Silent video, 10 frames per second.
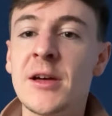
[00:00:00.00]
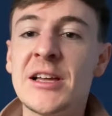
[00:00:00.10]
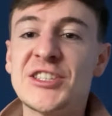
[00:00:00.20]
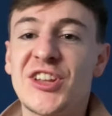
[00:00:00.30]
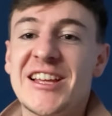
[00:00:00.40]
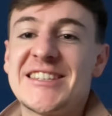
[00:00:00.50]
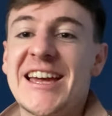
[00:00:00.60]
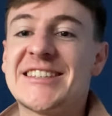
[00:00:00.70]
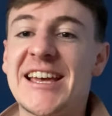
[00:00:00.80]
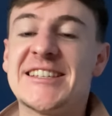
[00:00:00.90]
So they say
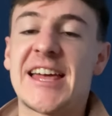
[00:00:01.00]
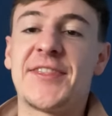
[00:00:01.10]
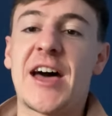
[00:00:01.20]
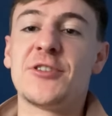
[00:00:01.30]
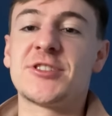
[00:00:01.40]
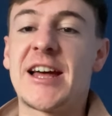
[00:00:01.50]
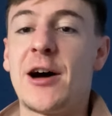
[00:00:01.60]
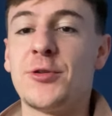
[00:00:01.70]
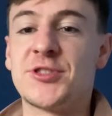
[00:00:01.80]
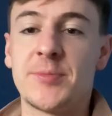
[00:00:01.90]
it takes 10,000
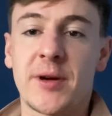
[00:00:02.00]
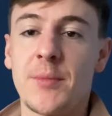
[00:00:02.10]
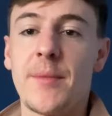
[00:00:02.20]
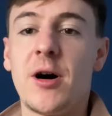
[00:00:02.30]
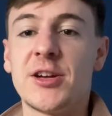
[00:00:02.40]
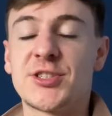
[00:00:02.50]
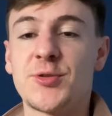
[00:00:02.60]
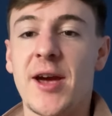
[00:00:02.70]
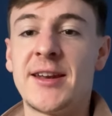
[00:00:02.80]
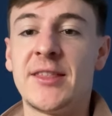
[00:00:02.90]
hours to become a master
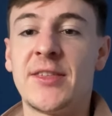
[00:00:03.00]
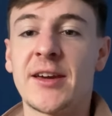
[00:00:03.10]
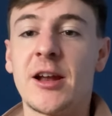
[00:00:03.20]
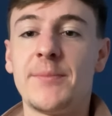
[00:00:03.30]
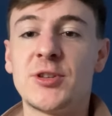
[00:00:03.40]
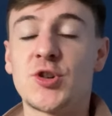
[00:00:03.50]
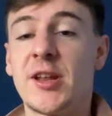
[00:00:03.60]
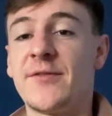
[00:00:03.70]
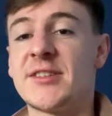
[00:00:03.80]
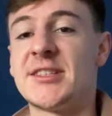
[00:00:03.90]
at anything, and I've been
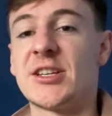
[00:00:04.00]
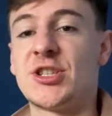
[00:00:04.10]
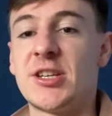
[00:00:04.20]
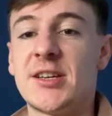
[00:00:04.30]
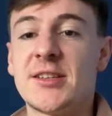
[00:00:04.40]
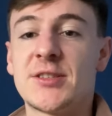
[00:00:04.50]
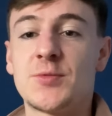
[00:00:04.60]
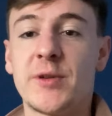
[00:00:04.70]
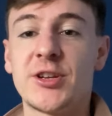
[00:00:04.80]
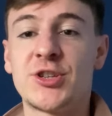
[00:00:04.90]
training for six years,
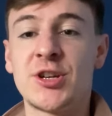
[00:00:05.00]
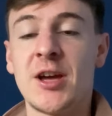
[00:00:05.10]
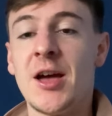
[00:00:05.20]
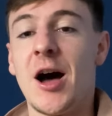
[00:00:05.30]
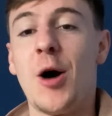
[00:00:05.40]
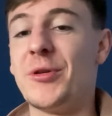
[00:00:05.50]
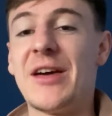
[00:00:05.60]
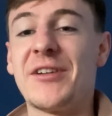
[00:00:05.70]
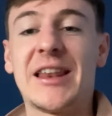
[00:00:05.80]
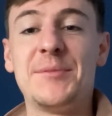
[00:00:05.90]
which I would
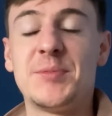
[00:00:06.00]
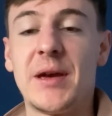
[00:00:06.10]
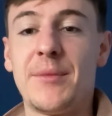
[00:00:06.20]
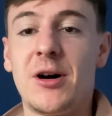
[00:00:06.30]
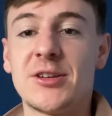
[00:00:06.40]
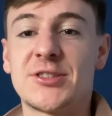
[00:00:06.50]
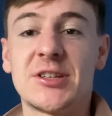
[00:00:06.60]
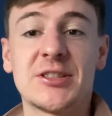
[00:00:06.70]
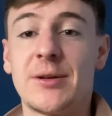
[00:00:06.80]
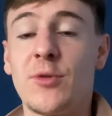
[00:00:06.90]
never claim to be a master
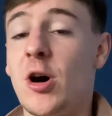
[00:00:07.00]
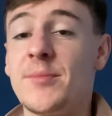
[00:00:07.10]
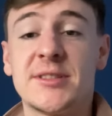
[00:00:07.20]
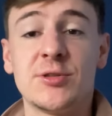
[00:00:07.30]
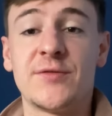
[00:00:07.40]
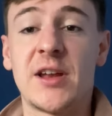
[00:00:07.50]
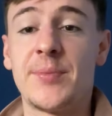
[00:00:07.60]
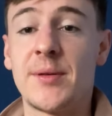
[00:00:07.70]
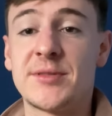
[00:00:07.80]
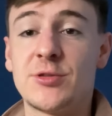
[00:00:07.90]
because I'm not, I'm still
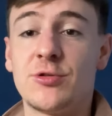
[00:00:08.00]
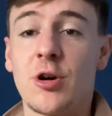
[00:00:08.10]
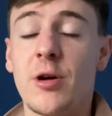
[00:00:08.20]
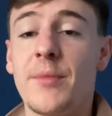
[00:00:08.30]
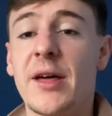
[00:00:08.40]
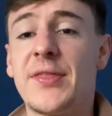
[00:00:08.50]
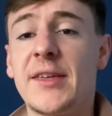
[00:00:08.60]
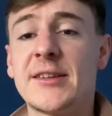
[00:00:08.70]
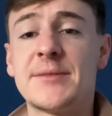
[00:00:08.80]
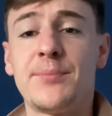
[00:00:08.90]
developing, I'm still growing, but I
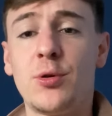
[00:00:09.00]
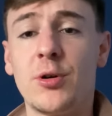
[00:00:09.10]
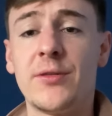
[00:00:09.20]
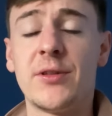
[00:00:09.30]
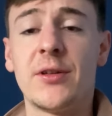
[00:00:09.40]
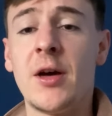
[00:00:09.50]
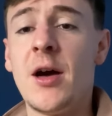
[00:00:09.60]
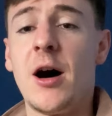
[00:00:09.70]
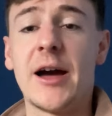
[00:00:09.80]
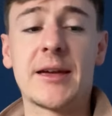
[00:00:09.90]
think it's important that
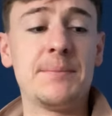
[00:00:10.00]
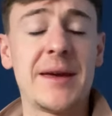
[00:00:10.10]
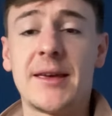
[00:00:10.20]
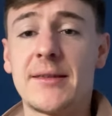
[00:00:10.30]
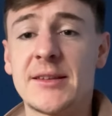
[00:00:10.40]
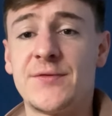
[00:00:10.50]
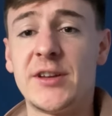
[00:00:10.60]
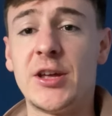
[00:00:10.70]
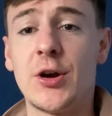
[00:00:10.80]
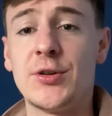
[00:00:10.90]
I can make this
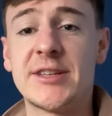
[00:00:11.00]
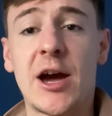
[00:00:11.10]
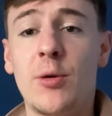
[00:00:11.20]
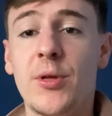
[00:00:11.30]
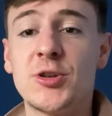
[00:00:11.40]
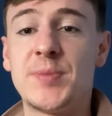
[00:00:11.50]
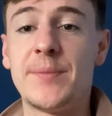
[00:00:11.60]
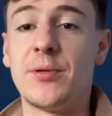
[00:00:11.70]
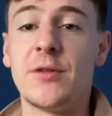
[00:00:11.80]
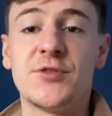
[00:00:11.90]
video to help those
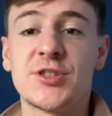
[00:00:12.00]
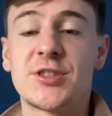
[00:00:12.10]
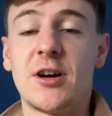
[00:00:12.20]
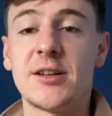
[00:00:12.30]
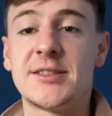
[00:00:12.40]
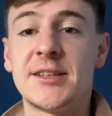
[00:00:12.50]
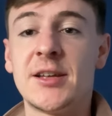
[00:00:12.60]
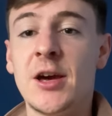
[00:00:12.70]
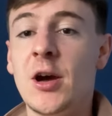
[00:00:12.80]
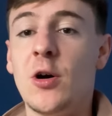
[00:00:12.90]
people that have just started,
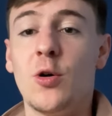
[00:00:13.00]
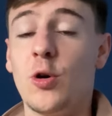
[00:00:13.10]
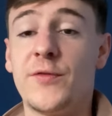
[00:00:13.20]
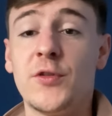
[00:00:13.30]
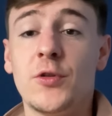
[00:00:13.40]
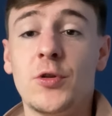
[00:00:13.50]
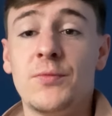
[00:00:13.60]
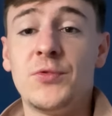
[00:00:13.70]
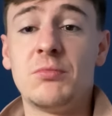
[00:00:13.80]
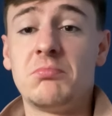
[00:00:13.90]
or if you're,
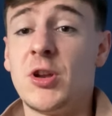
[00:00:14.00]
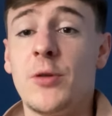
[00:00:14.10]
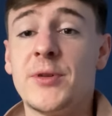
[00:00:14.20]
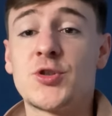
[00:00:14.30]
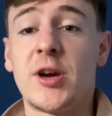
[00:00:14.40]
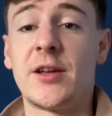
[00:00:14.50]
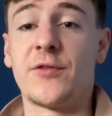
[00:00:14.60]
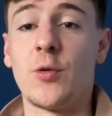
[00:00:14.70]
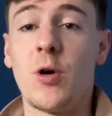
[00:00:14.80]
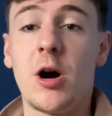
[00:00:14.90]
you know, been trading
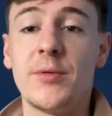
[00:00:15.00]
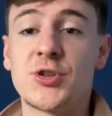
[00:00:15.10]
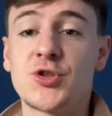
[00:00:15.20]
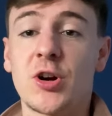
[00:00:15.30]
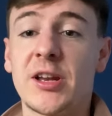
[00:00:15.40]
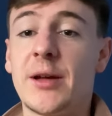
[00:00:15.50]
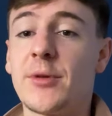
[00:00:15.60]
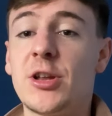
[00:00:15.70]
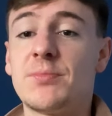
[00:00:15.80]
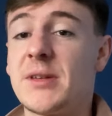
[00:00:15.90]
for a while but struggling, I'm
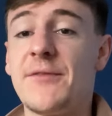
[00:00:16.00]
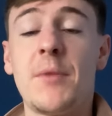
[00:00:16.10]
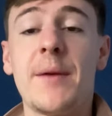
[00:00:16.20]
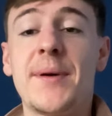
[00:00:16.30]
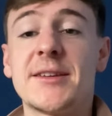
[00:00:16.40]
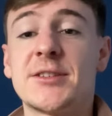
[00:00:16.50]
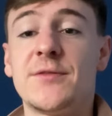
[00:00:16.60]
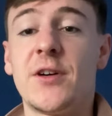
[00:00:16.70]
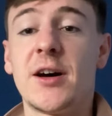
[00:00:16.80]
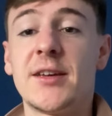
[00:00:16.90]
gonna give my best
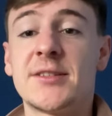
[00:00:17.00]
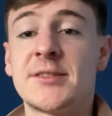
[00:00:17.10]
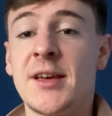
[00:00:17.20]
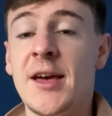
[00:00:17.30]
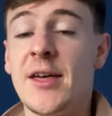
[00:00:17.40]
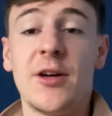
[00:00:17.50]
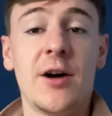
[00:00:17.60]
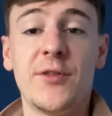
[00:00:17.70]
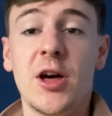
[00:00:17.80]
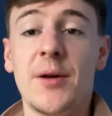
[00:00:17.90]
advice that
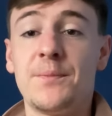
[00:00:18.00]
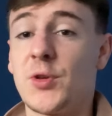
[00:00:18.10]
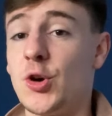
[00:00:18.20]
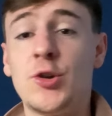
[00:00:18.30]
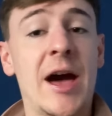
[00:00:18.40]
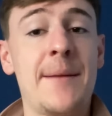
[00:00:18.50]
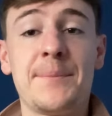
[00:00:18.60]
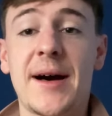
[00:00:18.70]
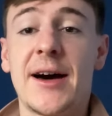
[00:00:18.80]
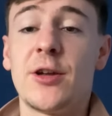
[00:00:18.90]
I've learned good and
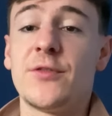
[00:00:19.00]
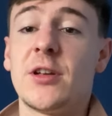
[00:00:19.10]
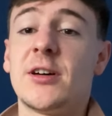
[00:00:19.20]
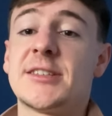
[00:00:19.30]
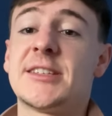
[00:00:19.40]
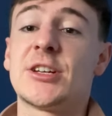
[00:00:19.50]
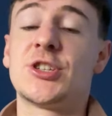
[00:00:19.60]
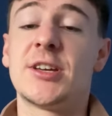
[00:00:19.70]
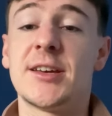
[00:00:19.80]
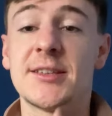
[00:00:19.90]
bad over the last six
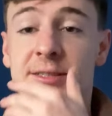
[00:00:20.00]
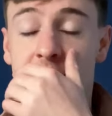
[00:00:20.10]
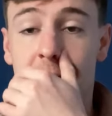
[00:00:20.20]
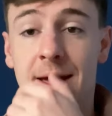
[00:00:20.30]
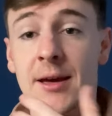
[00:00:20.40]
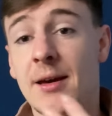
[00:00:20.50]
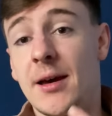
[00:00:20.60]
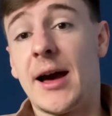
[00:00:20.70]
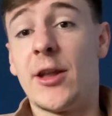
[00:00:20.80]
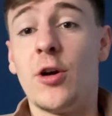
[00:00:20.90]
years.
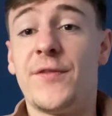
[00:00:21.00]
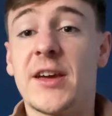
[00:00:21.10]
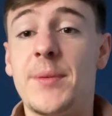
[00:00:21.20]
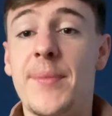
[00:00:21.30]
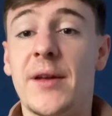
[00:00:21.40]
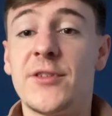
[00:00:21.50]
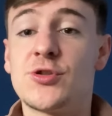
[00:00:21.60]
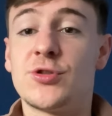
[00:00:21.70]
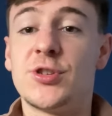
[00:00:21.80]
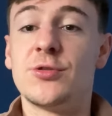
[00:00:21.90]
And hopefully it can be
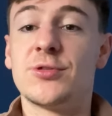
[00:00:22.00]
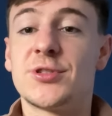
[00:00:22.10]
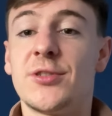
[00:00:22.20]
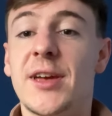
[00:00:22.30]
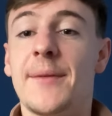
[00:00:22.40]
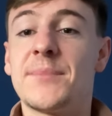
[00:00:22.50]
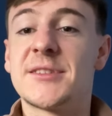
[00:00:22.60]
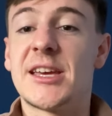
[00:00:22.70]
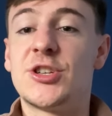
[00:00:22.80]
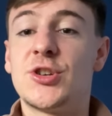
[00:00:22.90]
beneficial to you So yeah,
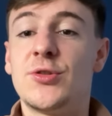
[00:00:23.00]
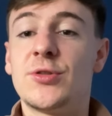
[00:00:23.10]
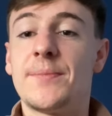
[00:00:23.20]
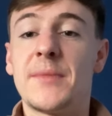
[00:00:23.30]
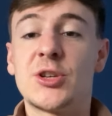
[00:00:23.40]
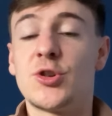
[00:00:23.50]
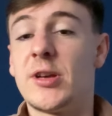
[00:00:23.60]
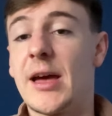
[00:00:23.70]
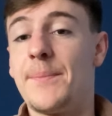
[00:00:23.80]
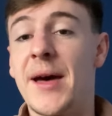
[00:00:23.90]
stay tuned. Make sure you
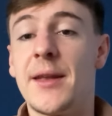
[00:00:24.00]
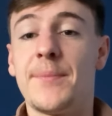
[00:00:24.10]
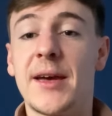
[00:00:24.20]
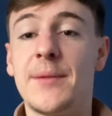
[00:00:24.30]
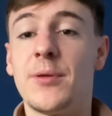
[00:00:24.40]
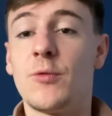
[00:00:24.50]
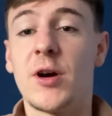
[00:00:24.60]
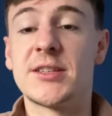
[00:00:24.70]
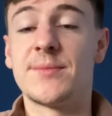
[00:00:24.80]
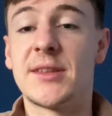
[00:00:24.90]
get a pen and paper,
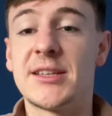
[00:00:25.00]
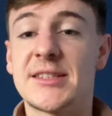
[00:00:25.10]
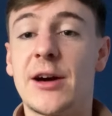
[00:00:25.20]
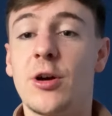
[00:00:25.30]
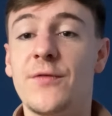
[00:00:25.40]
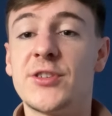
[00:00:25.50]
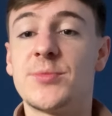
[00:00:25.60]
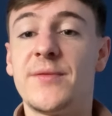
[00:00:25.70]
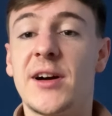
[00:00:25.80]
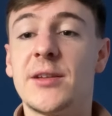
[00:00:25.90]
write some things down. Hopefully it should
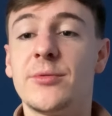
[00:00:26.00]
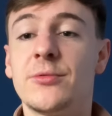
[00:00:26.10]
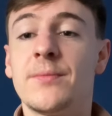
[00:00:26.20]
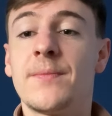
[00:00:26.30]
be valuable.